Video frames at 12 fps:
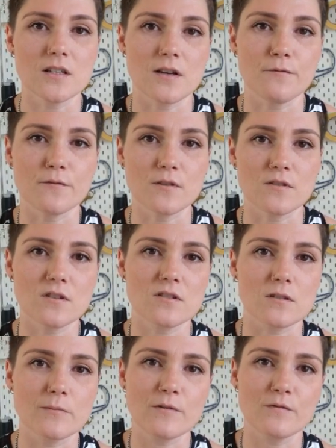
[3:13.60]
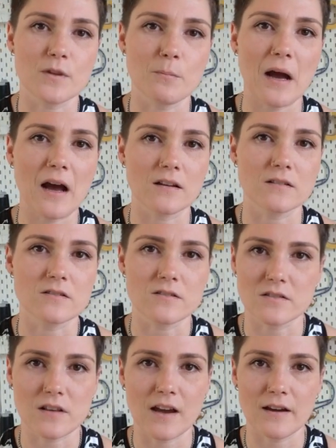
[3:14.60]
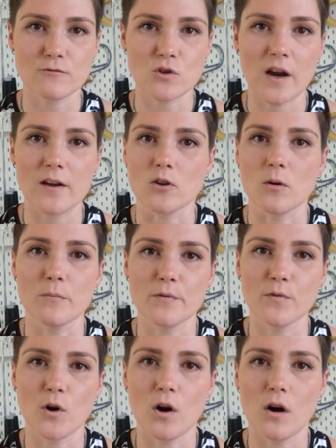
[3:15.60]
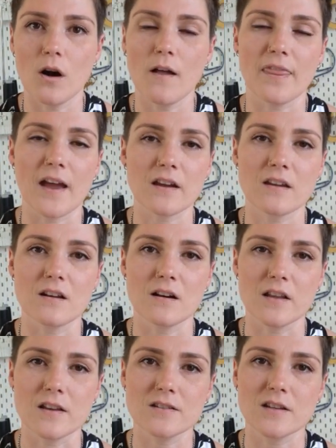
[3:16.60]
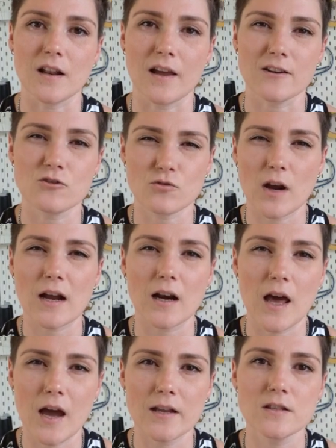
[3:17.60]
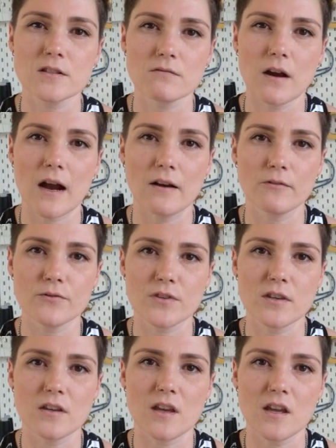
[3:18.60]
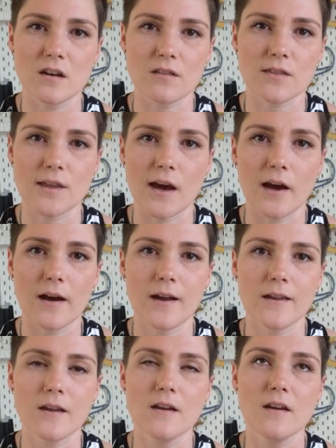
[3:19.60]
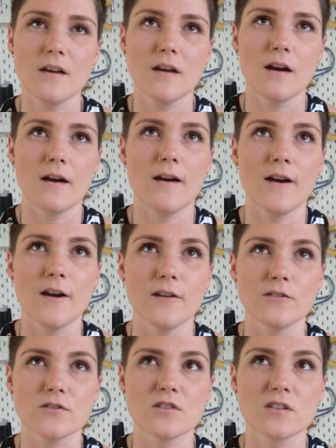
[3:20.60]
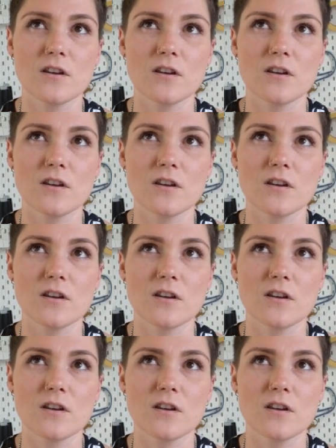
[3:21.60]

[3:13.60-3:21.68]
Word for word: different to some of the patterns that I've tried on before, and that can lead to like drag lines around the inner thigh, and